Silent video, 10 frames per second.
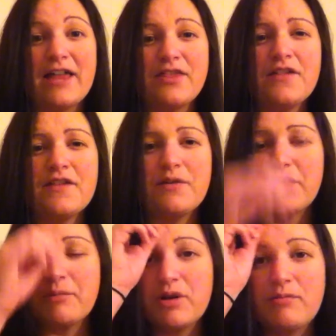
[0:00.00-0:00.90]
I thought that they were
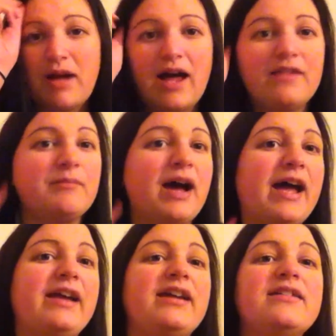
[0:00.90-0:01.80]
going to put them on
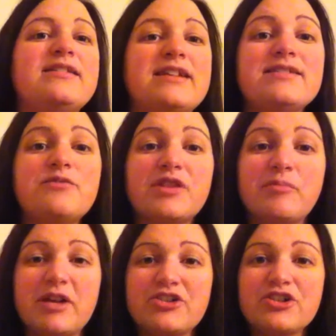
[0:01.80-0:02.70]
my disc with
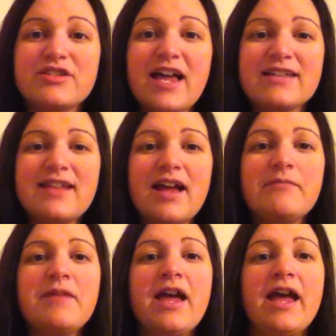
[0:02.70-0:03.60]
the pictures last
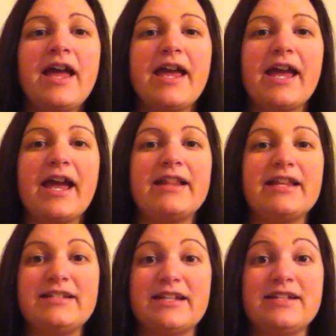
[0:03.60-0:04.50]
time, and
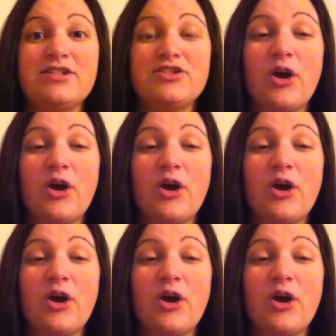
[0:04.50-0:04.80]
they didn't.